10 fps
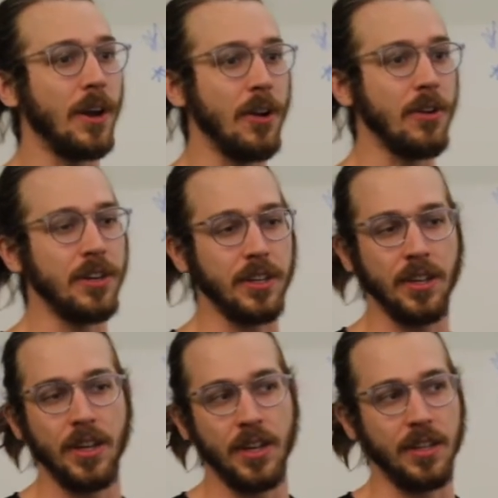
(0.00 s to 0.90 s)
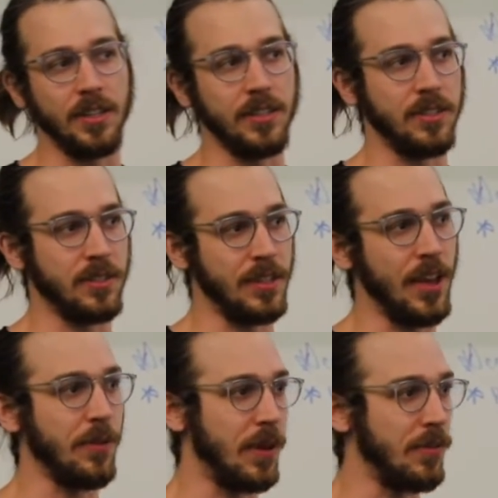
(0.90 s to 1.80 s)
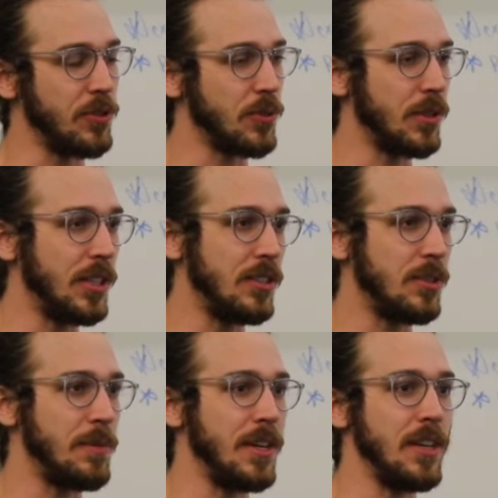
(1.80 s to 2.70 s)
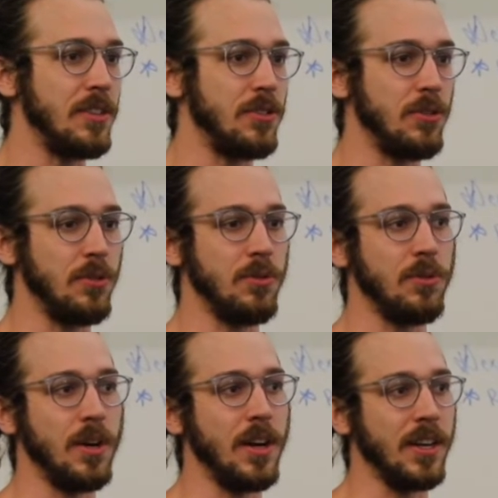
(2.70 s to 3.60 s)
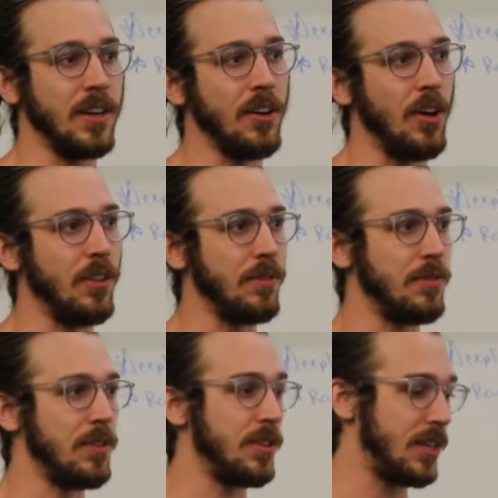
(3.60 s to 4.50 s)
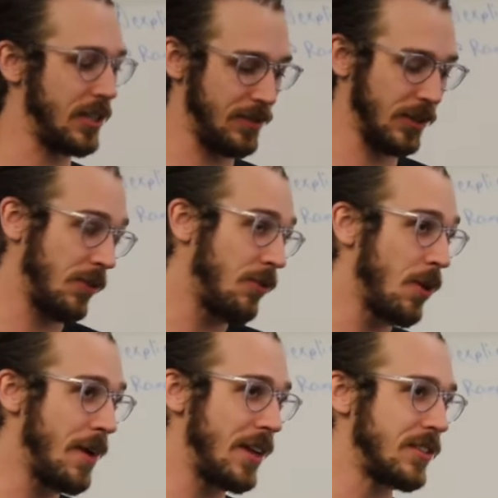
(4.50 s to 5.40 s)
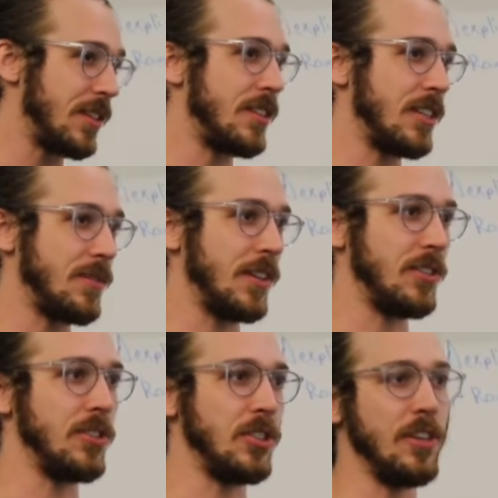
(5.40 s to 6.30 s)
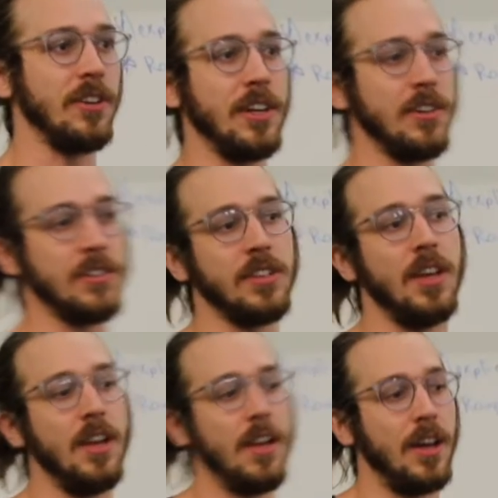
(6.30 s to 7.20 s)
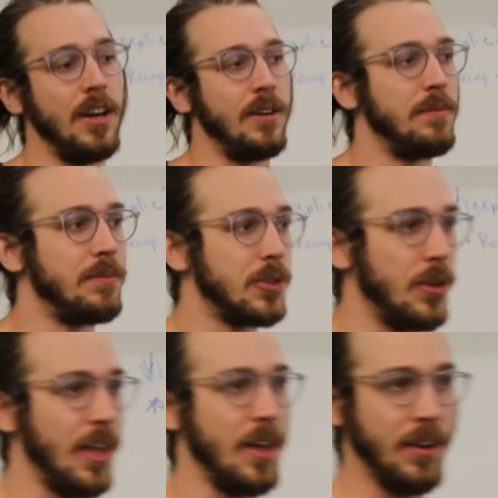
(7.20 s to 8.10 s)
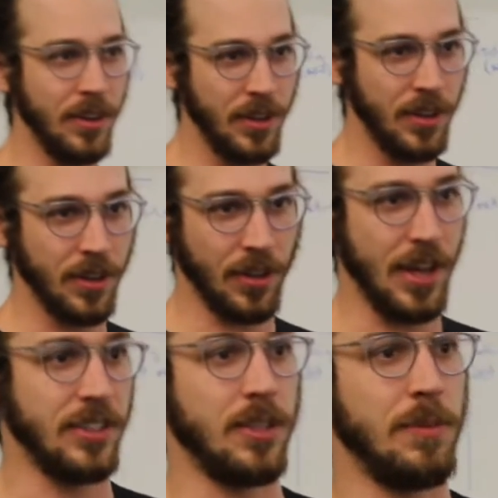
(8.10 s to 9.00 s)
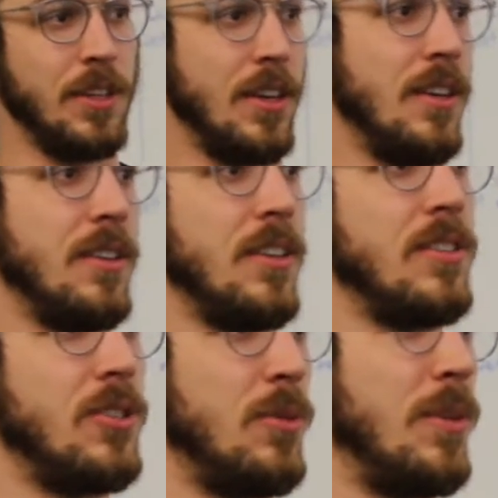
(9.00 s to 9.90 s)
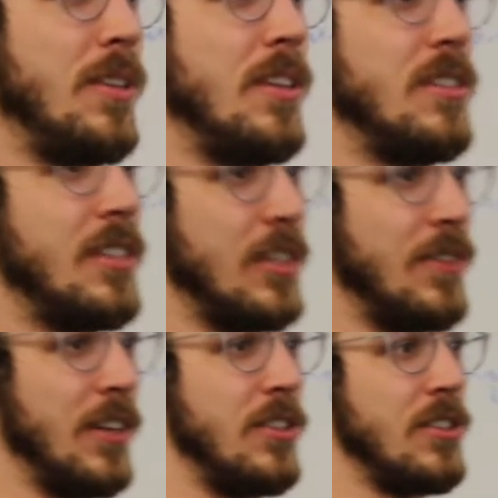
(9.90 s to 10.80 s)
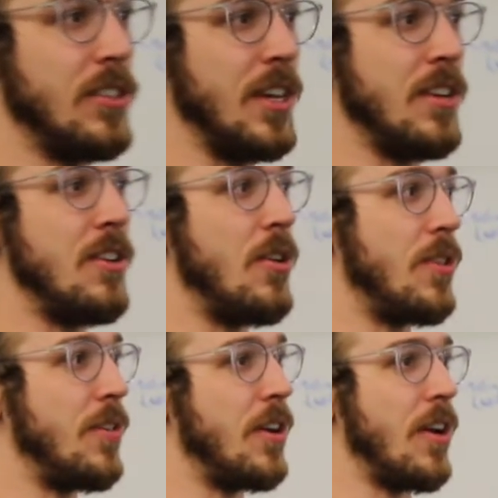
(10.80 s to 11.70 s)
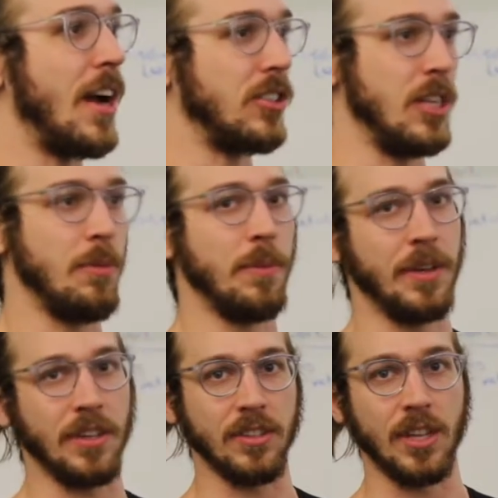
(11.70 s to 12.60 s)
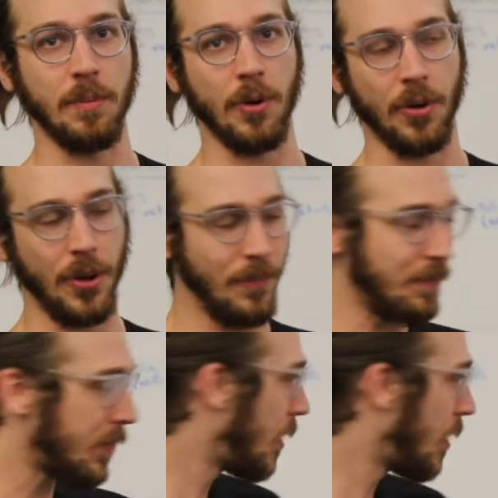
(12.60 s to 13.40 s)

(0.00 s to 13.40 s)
priority, is now that we have this release, to begin to get all of the test vector formats and test vector generators so that clients can begin consuming these test vectors and know that they're actually implementing the same protocol.